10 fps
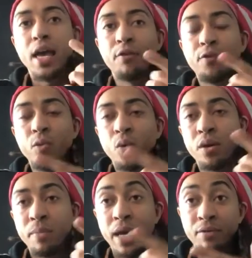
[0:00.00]
If you want
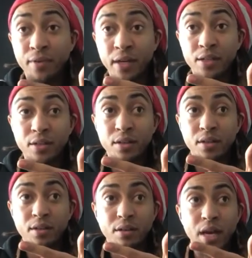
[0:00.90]
to manifest
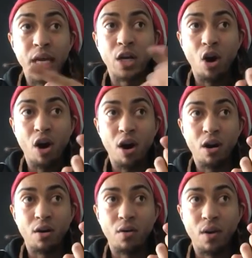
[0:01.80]
a car,
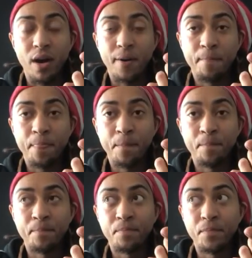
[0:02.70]
right,
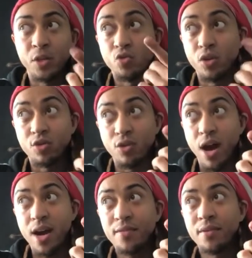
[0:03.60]
that you want to
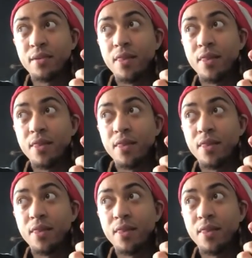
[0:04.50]
drive,